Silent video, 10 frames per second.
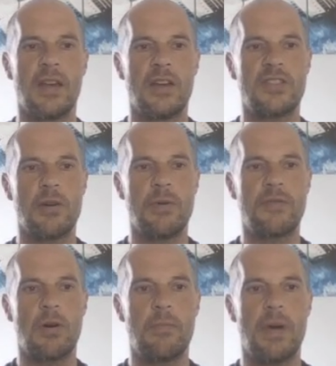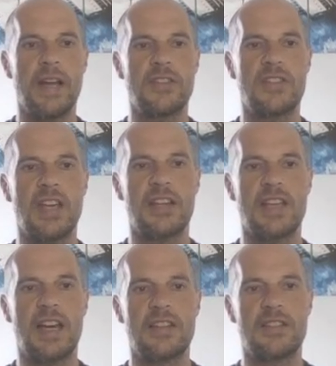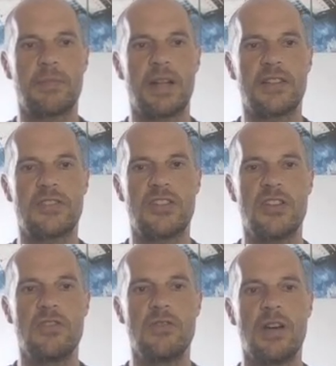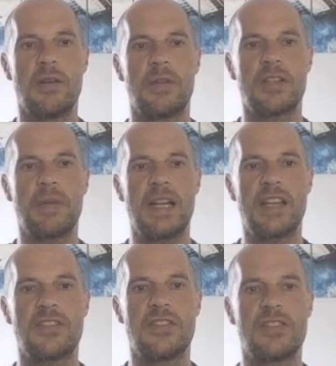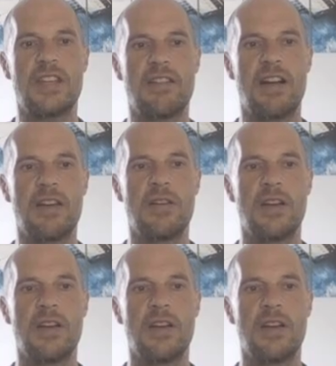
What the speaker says: So we've got minus 6x plus 2 must be less than 0.